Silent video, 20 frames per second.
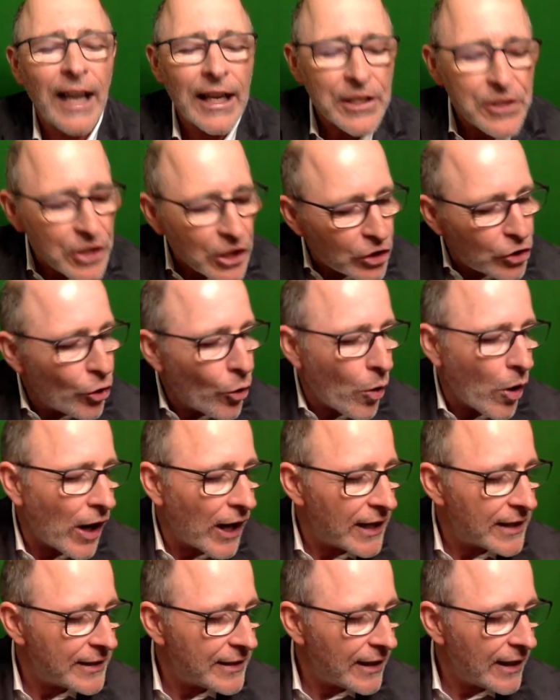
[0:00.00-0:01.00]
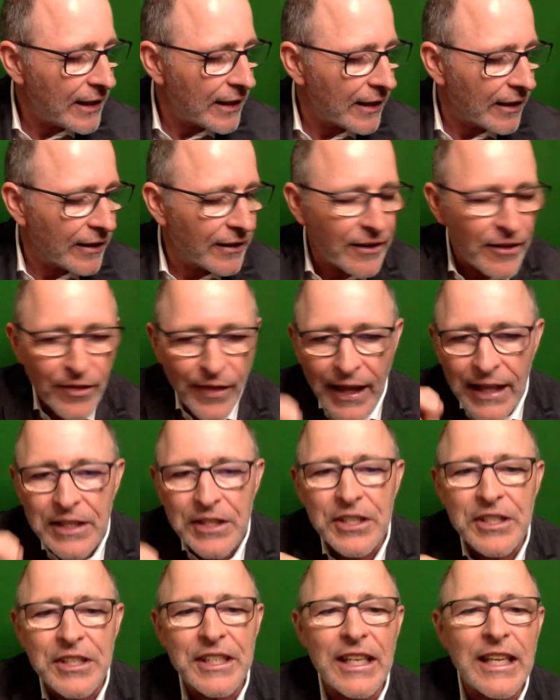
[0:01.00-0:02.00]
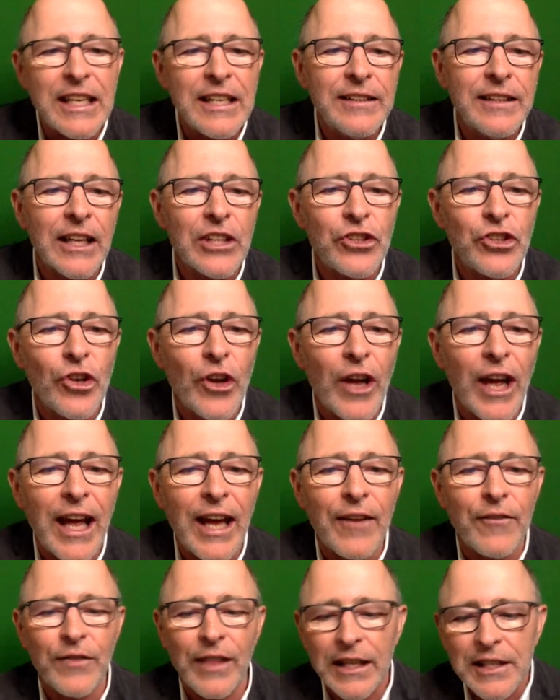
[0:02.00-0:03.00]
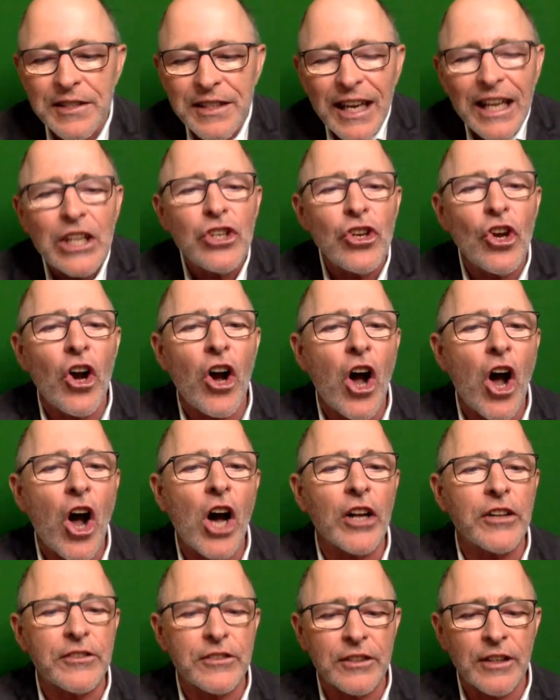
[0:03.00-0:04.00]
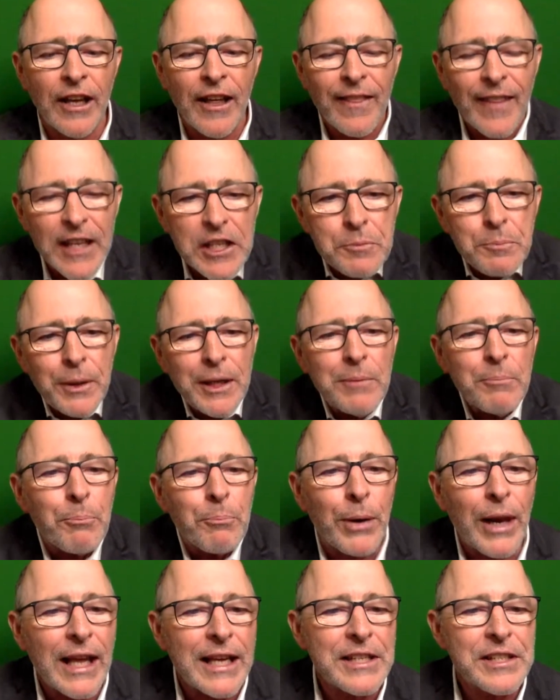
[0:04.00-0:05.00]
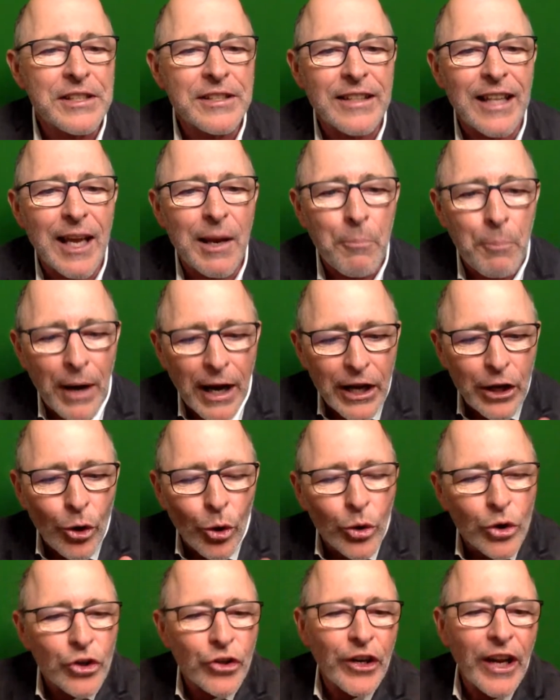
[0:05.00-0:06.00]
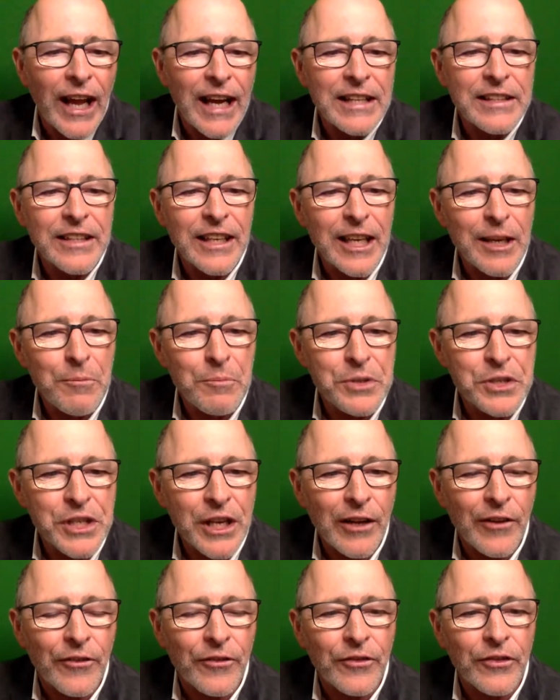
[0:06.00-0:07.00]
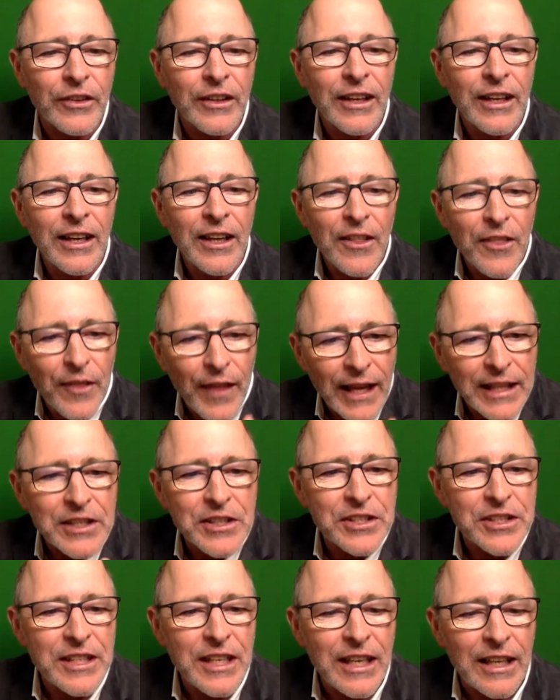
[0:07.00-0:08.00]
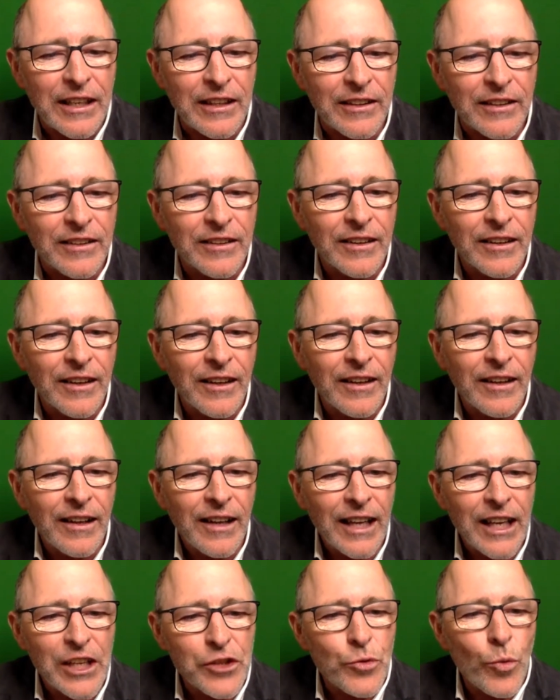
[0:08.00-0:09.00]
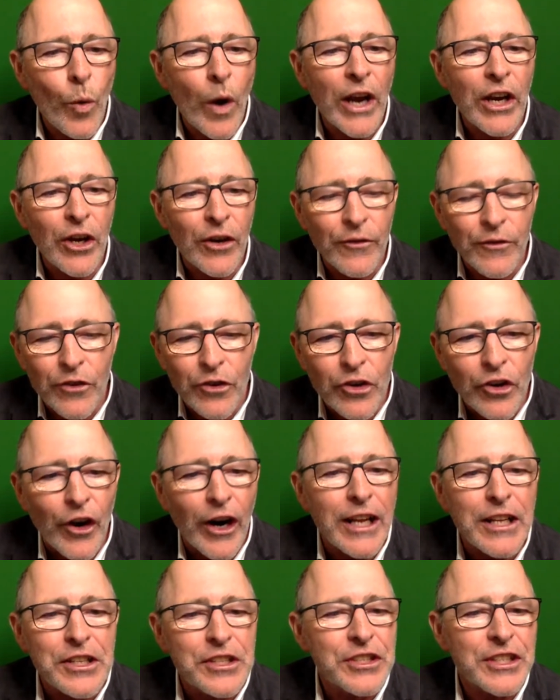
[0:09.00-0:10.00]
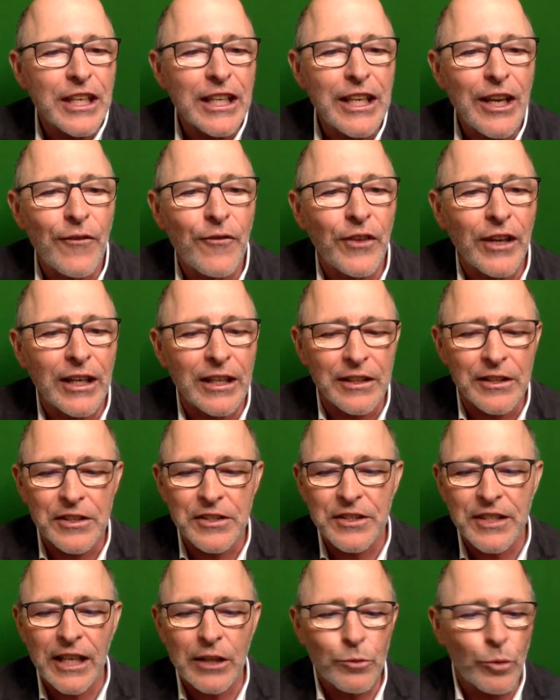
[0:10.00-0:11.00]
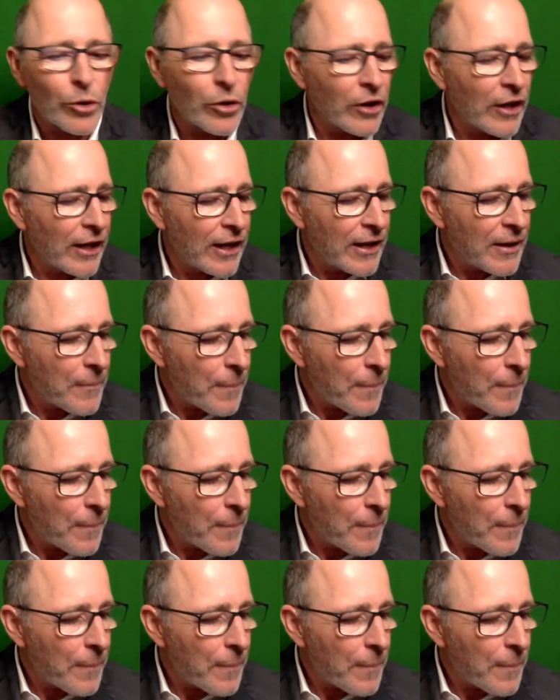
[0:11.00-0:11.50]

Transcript: And so your idea, that seed that you have that's in your heart, that's been placed there by your creator himself, that seed is one of great significance that will